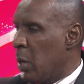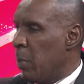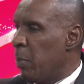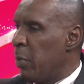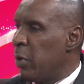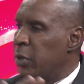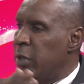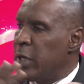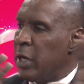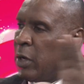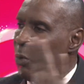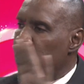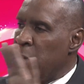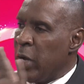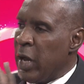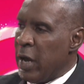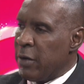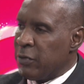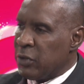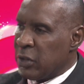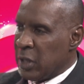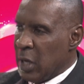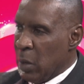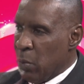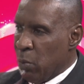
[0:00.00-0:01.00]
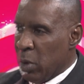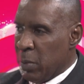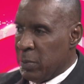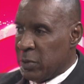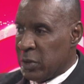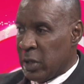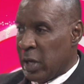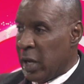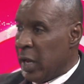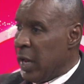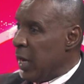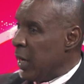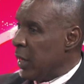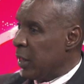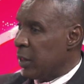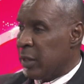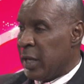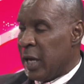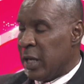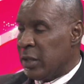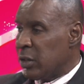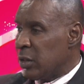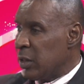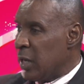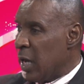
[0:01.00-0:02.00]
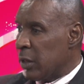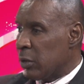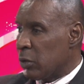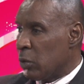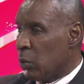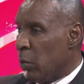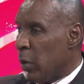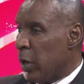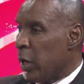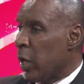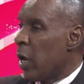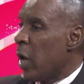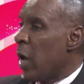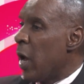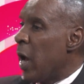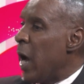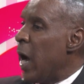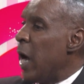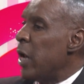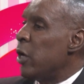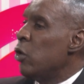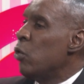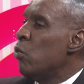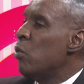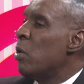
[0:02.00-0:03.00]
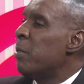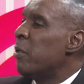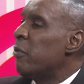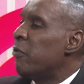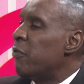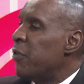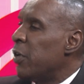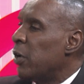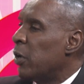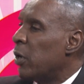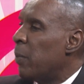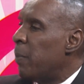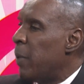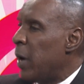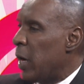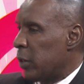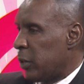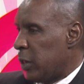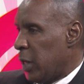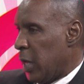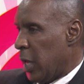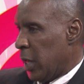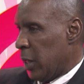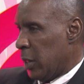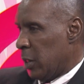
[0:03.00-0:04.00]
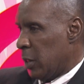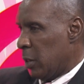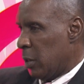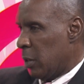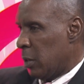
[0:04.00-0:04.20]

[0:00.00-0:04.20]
But then we have some women say, hey, that's not the way. How do you women feel about that?